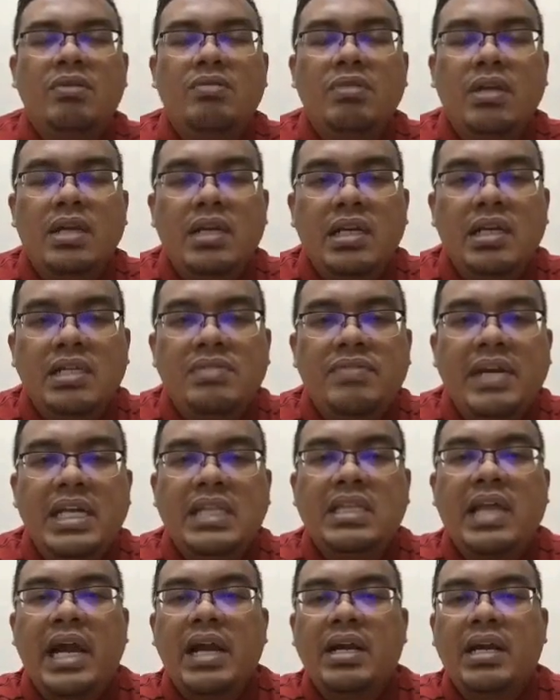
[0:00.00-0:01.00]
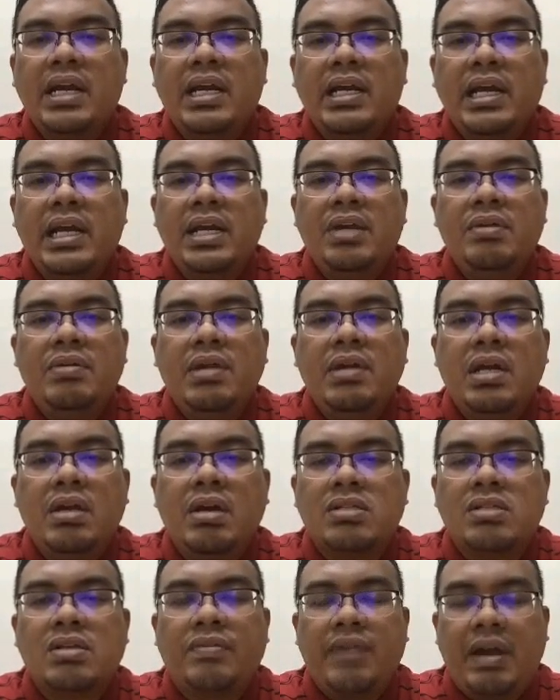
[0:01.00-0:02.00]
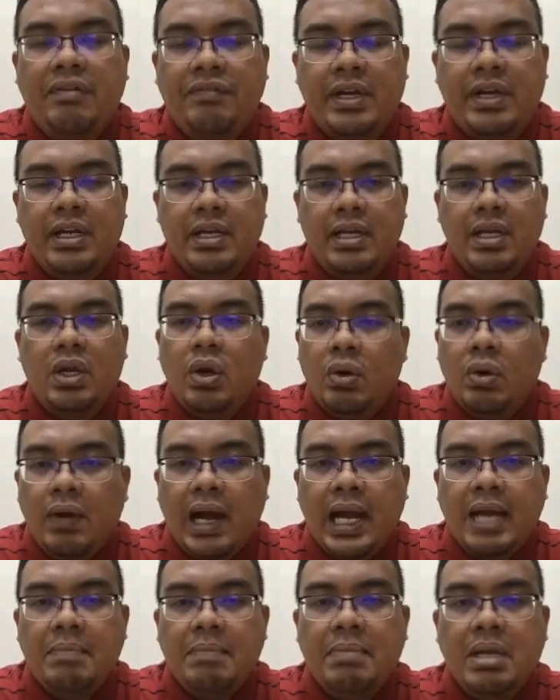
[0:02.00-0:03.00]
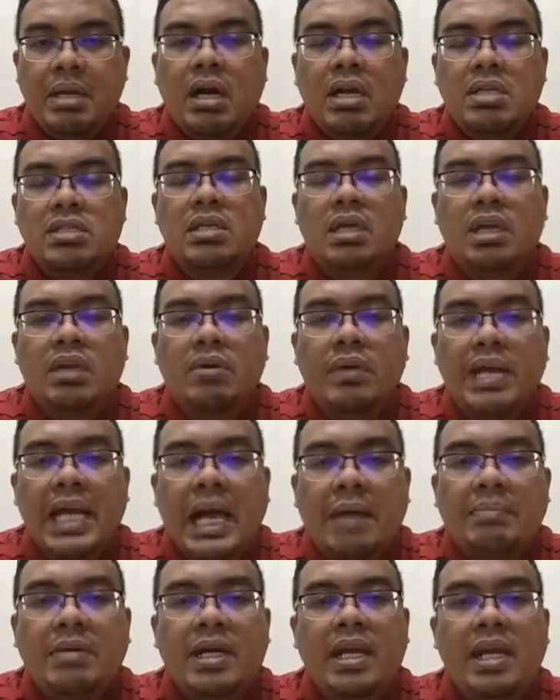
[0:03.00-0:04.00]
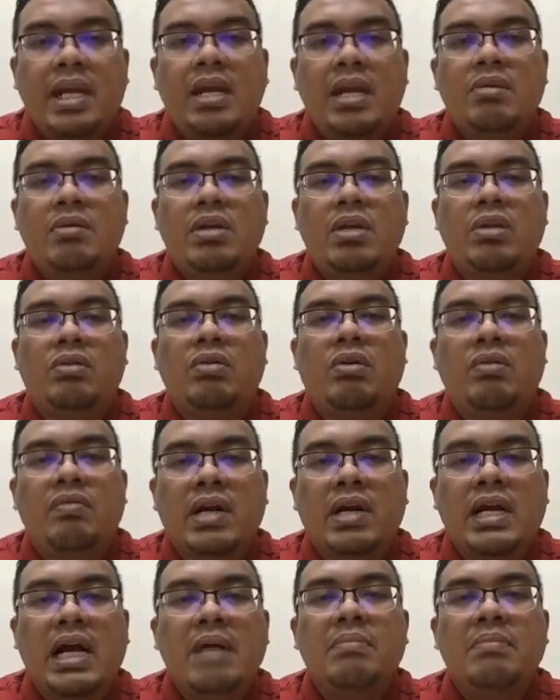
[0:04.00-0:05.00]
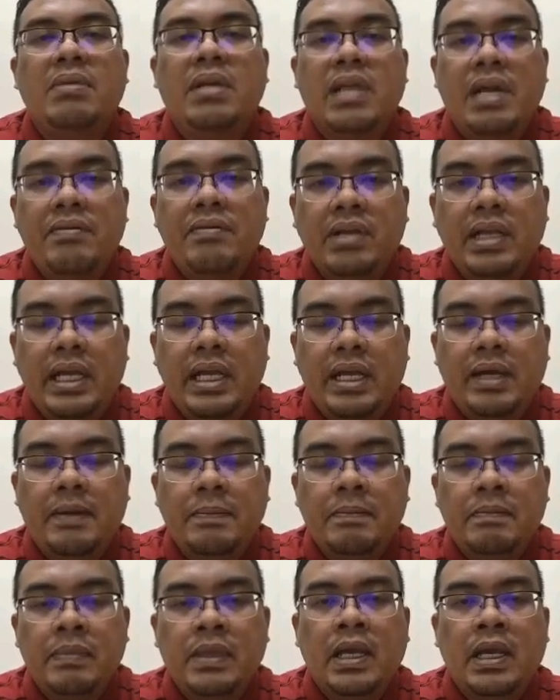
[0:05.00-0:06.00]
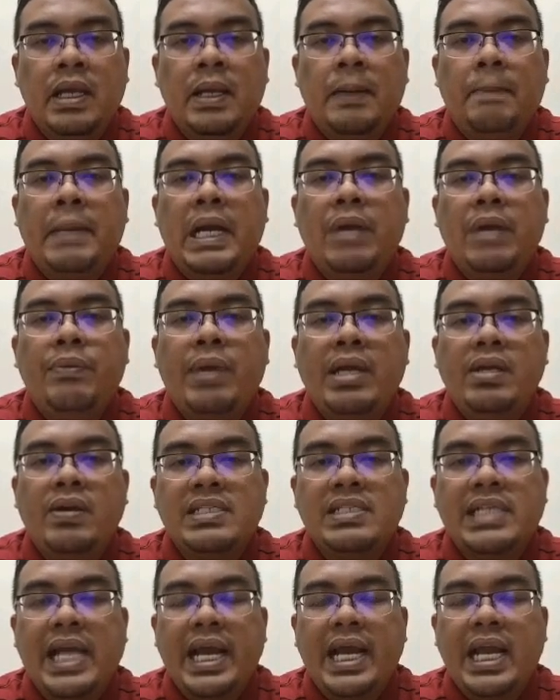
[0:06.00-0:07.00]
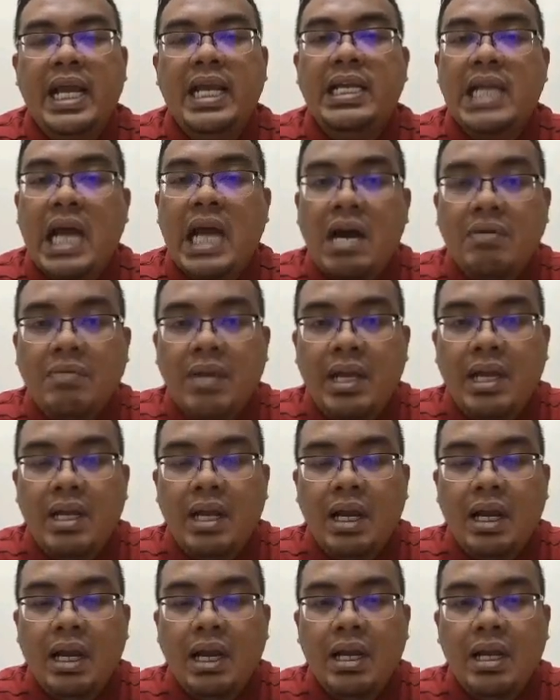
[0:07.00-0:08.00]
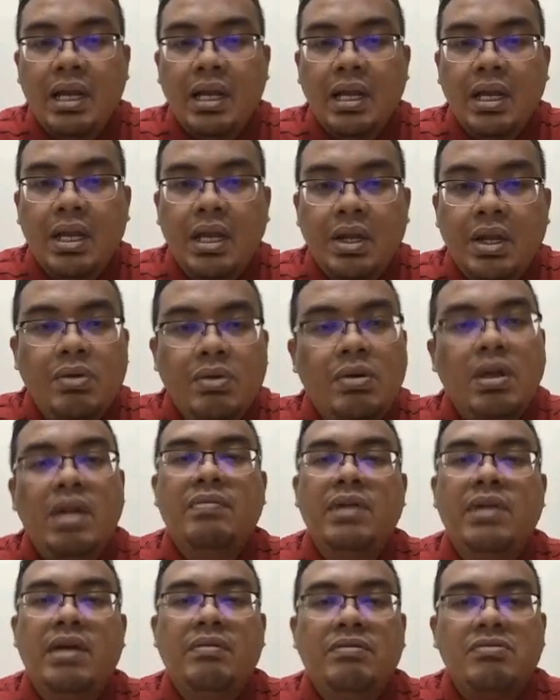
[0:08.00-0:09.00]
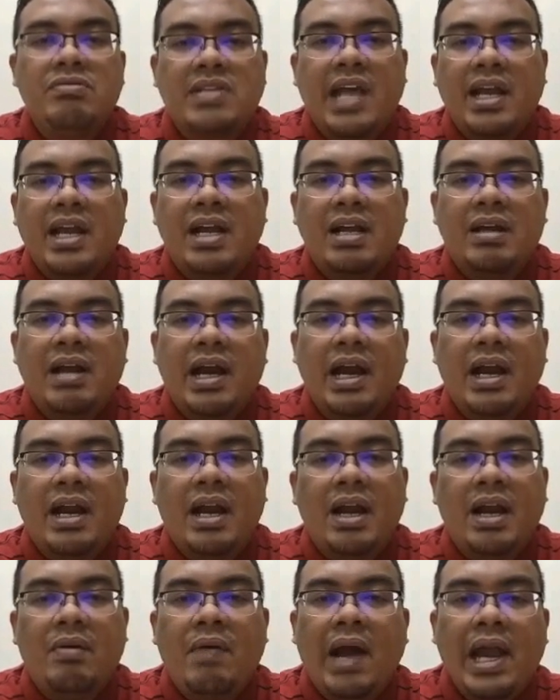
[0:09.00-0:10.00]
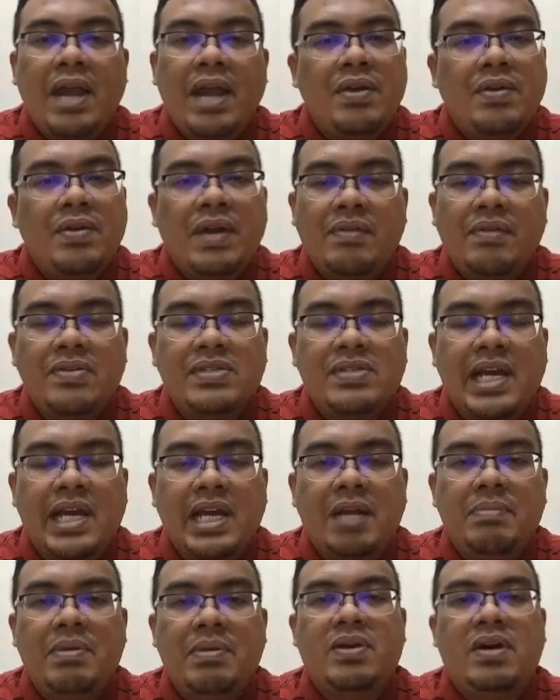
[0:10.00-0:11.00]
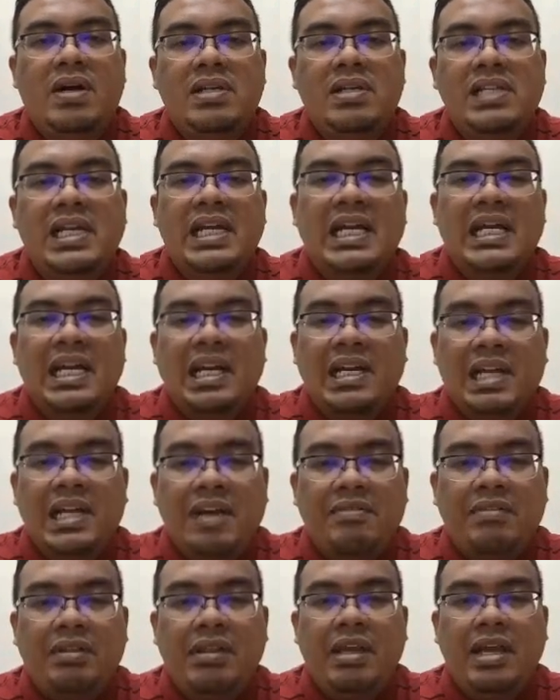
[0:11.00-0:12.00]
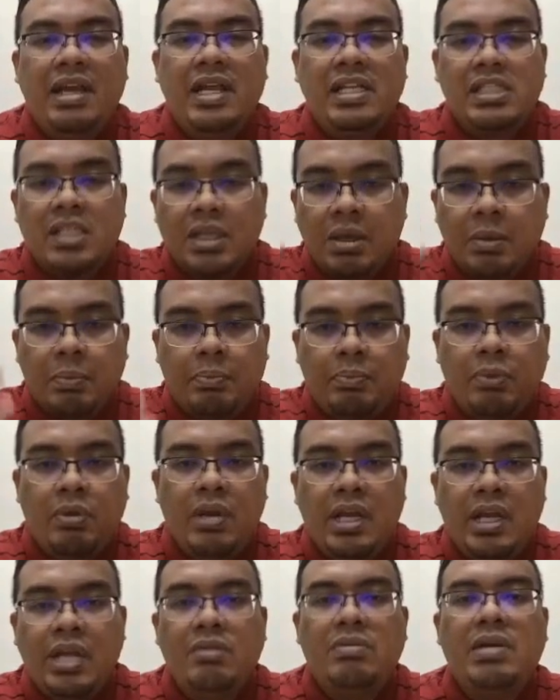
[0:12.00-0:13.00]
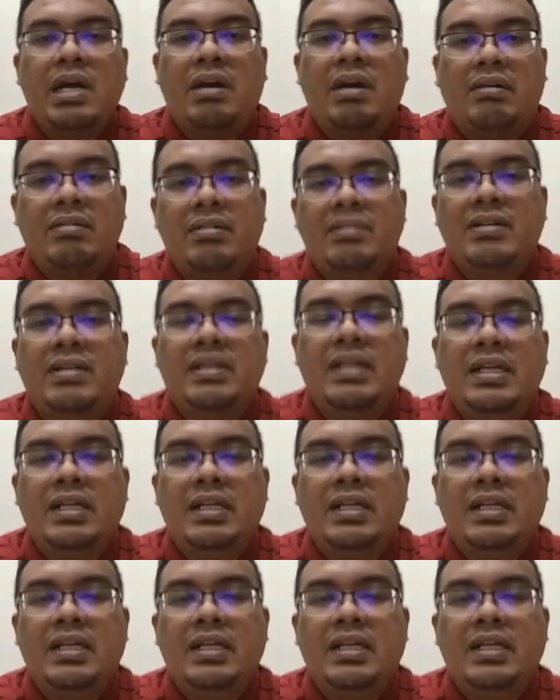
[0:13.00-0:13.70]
It's very tiring, right? You need lots of effort. Why? Because going up the hill, you need to overcome gravity. But when you're cycling downhill, you don't even have to cycle, right? Why? You don't have to cycle because gravity is pulling you down.